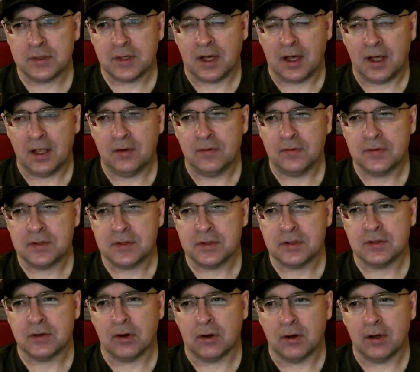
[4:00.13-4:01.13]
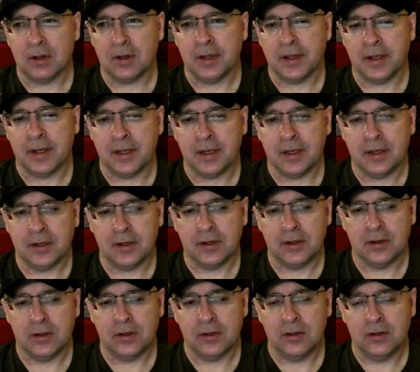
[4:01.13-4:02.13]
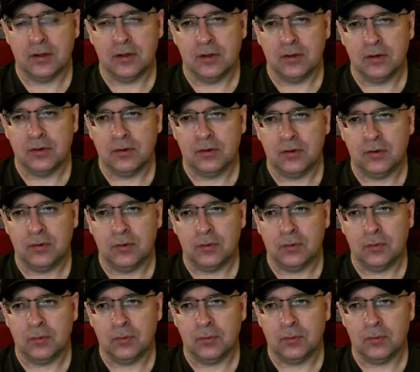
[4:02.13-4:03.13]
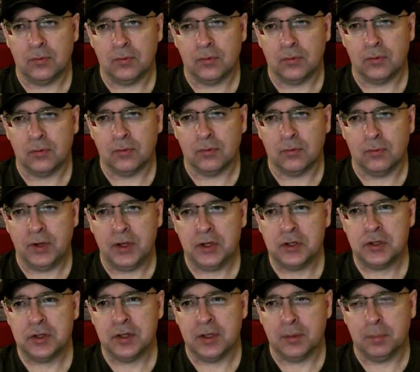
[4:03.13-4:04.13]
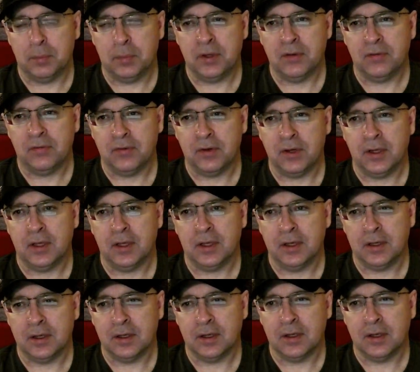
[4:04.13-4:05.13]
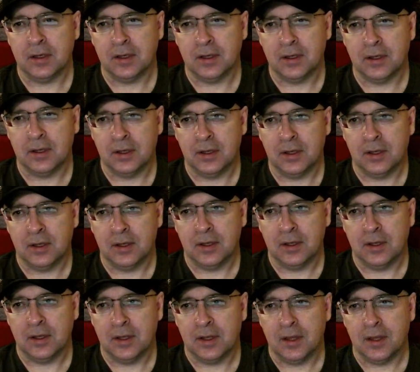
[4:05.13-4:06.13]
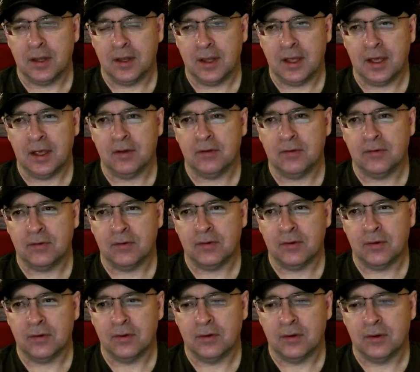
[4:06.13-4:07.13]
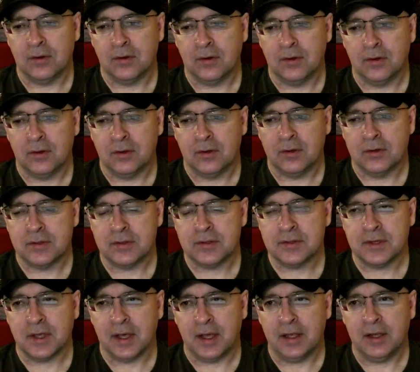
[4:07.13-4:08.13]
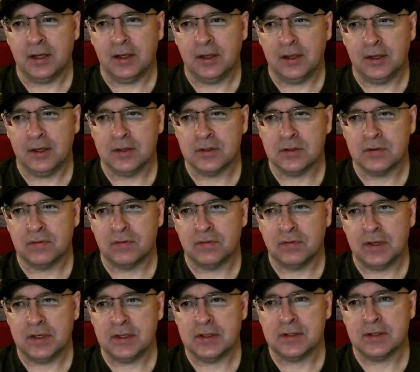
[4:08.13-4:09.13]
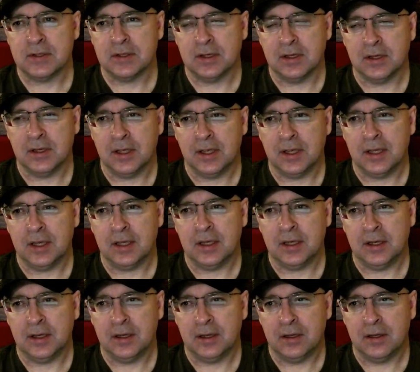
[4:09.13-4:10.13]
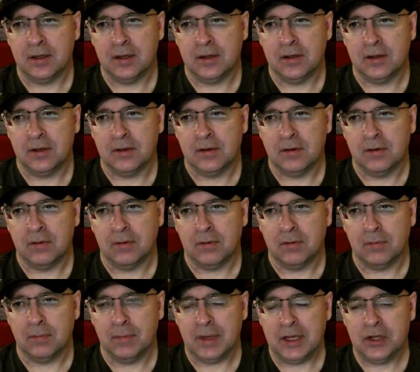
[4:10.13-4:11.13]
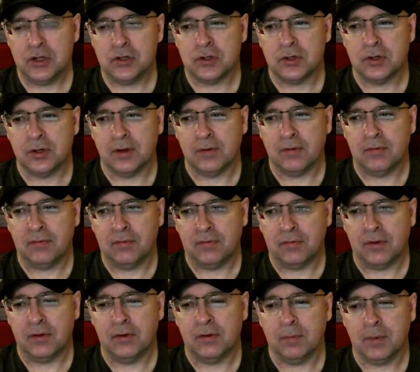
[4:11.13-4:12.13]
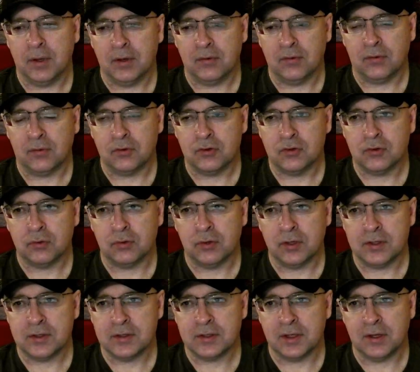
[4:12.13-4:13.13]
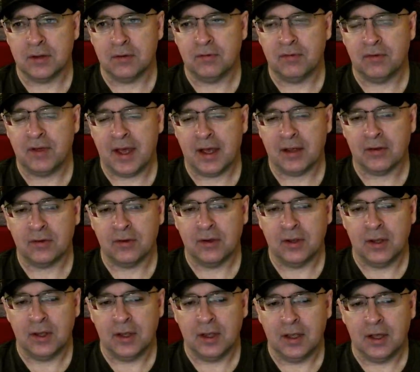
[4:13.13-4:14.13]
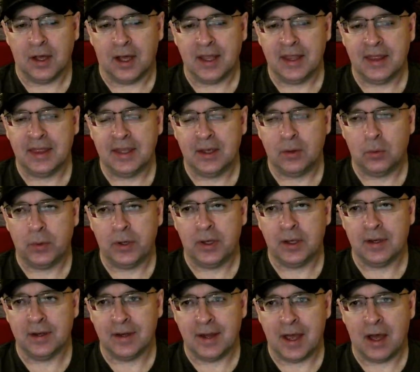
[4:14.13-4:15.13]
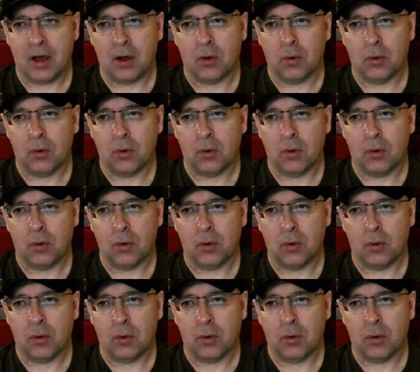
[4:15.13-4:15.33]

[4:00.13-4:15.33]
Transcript: of startling to reach the epiphany that society is facing a major and fundamental choice. And in fact, I think we can now